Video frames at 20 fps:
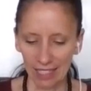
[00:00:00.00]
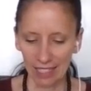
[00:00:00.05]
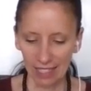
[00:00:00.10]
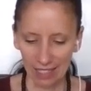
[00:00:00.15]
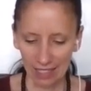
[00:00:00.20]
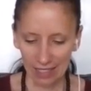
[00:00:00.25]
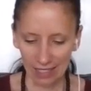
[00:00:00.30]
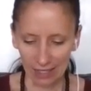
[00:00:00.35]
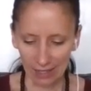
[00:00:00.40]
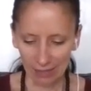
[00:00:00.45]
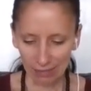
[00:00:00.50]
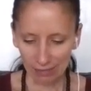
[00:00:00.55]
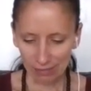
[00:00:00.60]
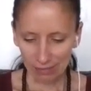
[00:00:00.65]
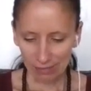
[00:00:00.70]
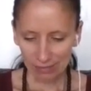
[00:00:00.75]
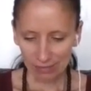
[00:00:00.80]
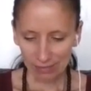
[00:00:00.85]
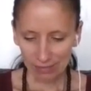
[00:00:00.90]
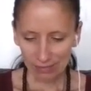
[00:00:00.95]

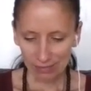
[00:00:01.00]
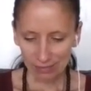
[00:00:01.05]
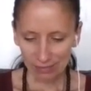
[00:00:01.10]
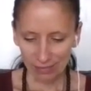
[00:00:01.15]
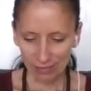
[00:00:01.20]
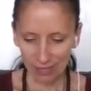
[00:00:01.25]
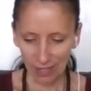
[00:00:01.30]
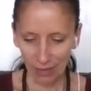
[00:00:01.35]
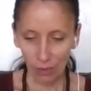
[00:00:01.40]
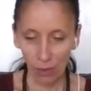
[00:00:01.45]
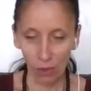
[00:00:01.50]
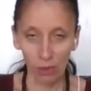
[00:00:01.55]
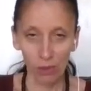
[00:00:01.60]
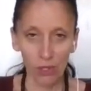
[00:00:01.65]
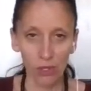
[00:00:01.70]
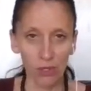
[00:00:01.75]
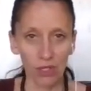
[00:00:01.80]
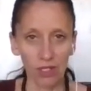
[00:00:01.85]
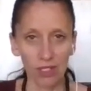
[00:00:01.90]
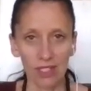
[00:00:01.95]
I'm always
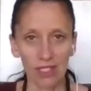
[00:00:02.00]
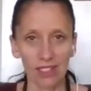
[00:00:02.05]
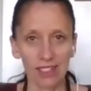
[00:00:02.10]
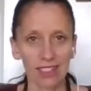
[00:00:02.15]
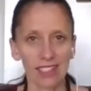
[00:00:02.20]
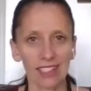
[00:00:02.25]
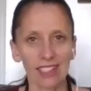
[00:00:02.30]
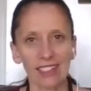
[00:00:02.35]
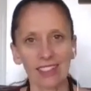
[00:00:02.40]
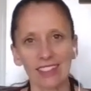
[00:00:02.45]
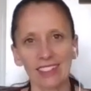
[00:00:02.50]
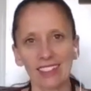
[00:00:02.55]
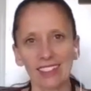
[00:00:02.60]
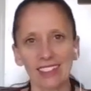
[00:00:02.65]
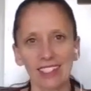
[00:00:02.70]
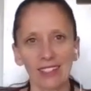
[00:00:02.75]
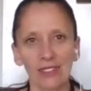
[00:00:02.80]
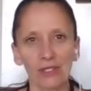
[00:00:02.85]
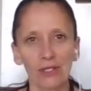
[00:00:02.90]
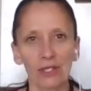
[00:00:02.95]
trusting that
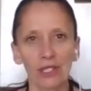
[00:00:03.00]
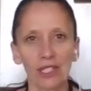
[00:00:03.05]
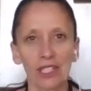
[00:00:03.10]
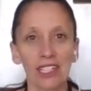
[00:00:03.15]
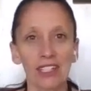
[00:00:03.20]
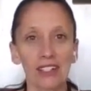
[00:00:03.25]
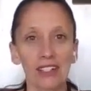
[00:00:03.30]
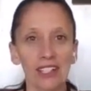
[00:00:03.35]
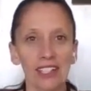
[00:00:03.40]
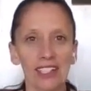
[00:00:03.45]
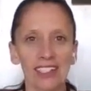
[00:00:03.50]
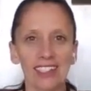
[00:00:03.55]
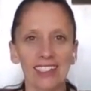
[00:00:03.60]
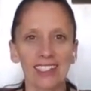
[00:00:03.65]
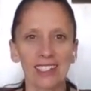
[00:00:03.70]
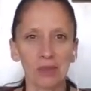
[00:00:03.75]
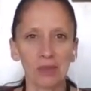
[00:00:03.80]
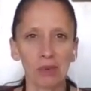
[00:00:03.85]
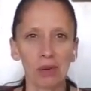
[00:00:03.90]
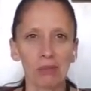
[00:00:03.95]
if you can hear it,
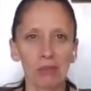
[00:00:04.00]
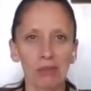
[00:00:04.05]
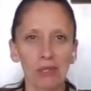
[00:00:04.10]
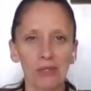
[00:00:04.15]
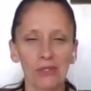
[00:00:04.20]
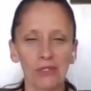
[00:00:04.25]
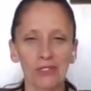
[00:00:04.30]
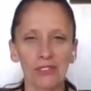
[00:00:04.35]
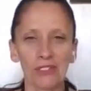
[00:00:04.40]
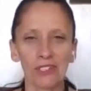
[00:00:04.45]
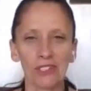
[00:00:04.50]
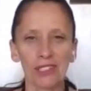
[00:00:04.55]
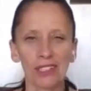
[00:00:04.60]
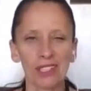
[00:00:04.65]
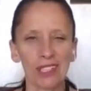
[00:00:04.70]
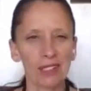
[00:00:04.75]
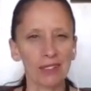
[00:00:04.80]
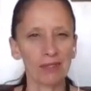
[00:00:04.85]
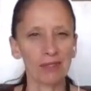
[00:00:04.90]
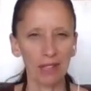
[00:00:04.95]
it's purposeful for you. You
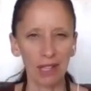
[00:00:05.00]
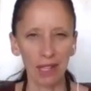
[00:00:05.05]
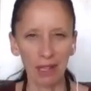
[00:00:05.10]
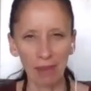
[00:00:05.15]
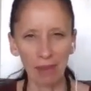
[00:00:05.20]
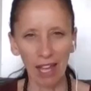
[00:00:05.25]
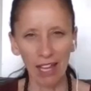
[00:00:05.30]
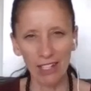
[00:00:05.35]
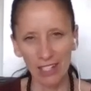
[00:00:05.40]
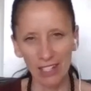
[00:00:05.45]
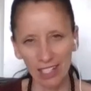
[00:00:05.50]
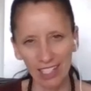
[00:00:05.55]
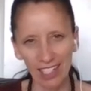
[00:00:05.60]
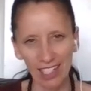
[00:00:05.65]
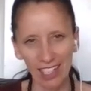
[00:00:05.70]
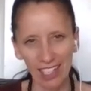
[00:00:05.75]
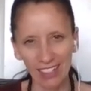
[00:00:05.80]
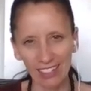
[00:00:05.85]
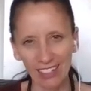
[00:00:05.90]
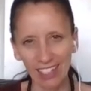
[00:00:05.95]
can imagine it
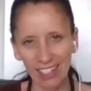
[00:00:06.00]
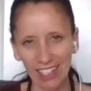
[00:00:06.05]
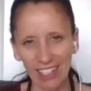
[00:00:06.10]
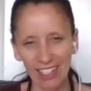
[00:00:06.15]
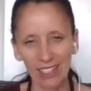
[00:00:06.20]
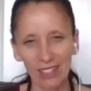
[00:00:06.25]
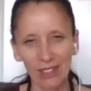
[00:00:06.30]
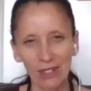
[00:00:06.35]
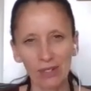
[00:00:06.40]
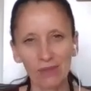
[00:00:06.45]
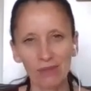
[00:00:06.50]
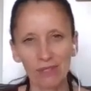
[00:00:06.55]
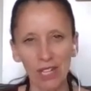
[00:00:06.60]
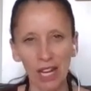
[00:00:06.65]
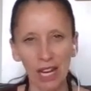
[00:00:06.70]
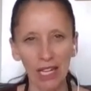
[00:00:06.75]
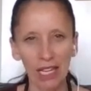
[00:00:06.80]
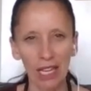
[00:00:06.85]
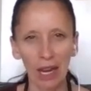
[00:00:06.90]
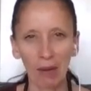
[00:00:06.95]
kind of like,
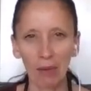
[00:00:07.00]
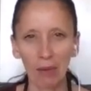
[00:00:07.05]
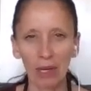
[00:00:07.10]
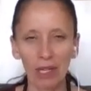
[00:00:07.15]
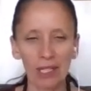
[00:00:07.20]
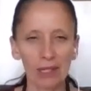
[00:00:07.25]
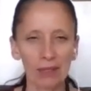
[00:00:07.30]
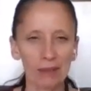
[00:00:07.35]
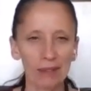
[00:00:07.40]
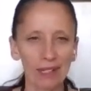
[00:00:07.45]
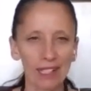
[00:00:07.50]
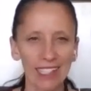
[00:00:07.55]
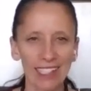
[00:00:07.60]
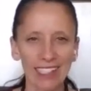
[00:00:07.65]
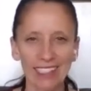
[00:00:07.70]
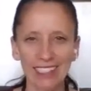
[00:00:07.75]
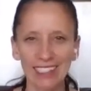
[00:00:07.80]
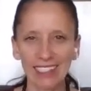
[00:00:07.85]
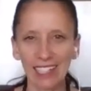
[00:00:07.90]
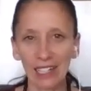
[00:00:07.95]
jackhammering in the mind
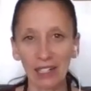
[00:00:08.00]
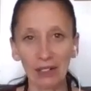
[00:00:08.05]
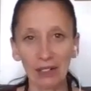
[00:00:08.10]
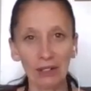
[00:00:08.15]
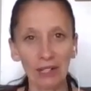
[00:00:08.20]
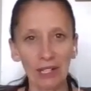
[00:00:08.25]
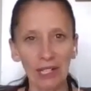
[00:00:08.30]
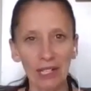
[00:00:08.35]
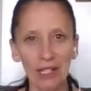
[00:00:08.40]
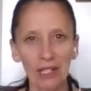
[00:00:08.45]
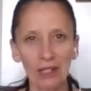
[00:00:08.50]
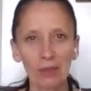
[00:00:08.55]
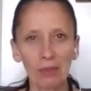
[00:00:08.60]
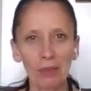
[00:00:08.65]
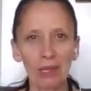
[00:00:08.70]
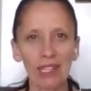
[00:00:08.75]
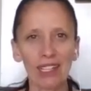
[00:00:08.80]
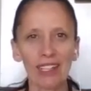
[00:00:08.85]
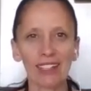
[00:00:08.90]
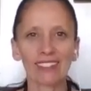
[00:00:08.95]
and kind of creating an
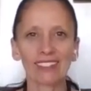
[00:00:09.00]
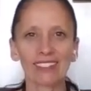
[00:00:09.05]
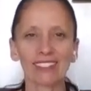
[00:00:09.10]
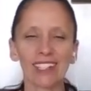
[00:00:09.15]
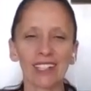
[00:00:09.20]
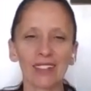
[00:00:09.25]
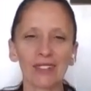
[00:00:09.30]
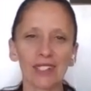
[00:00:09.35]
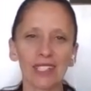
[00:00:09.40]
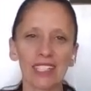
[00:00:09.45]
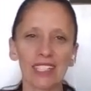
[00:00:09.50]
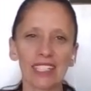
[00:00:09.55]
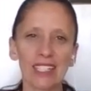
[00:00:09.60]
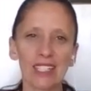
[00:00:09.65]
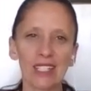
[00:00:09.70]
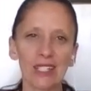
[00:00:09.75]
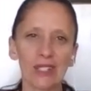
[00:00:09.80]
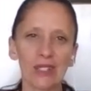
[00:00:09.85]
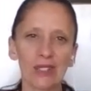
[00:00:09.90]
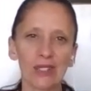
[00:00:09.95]
opening, whatever you need
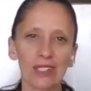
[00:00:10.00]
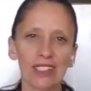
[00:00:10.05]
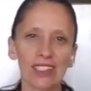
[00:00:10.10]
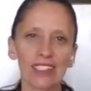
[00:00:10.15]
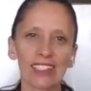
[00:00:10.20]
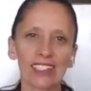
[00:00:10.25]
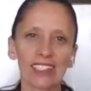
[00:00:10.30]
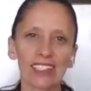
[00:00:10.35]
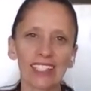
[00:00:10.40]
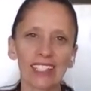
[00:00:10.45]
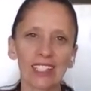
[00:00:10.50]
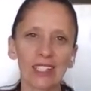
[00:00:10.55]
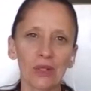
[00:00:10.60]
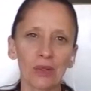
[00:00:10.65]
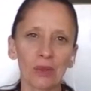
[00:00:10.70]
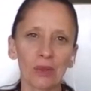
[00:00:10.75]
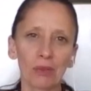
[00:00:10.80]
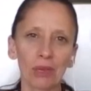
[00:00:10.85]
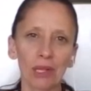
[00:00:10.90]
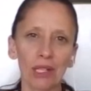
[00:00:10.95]
to do to
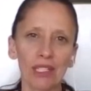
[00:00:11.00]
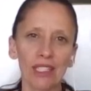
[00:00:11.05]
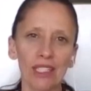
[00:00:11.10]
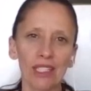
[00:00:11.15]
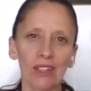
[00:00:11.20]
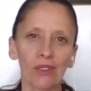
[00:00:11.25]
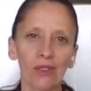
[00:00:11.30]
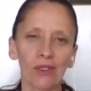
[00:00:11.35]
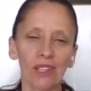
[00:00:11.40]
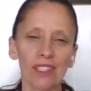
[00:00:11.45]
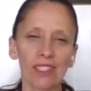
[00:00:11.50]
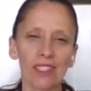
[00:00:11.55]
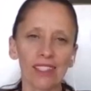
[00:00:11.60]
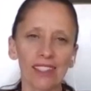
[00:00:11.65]
embrace the noise.